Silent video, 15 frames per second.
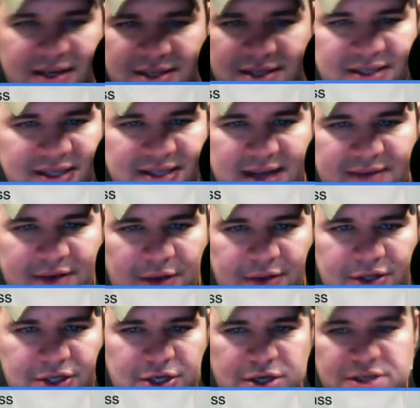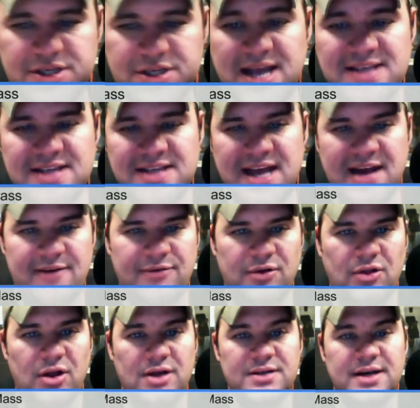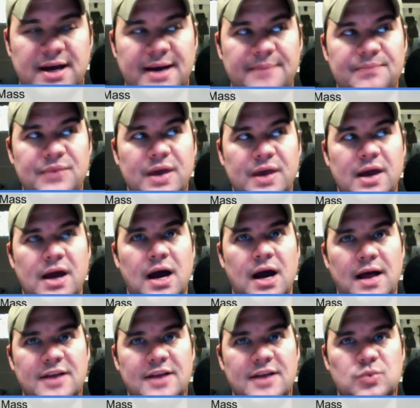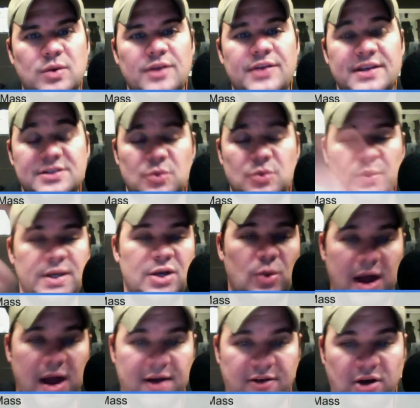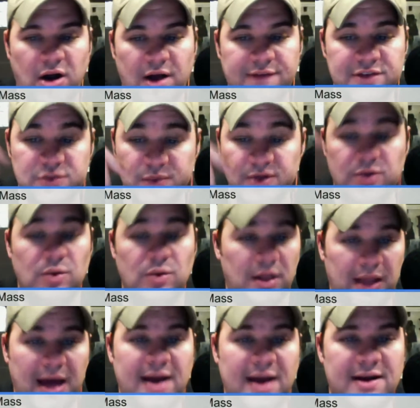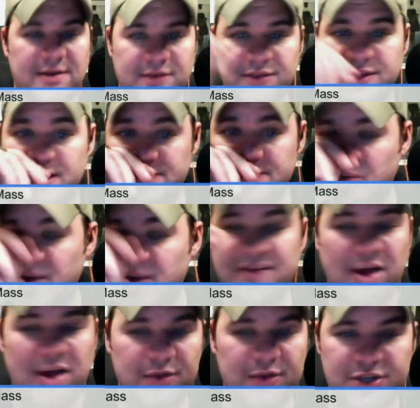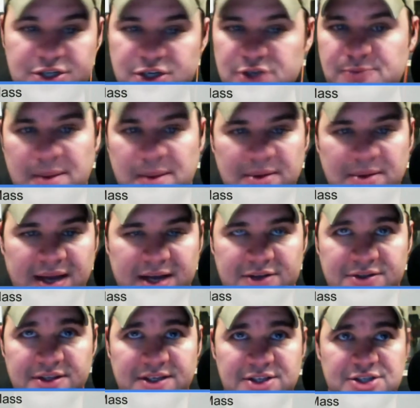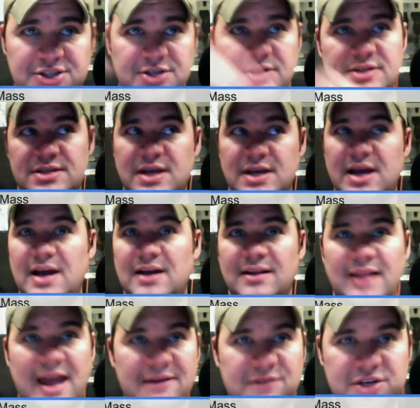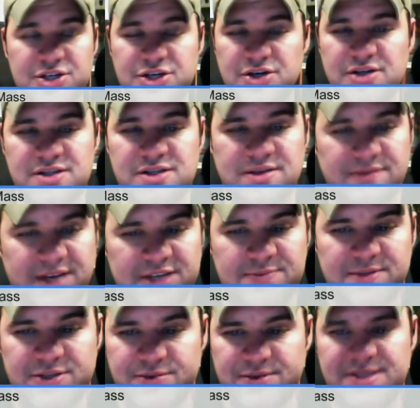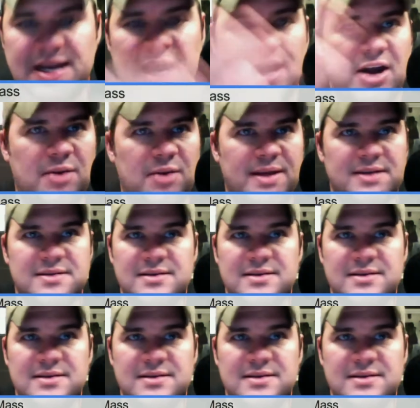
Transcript: doesn't have health insurance. He hasn't had it for a long time. It's one of the things that we do out of our office. We do a lot of different things, but we have health insurance, property and casualty insurance, life insurance, investments, retirement,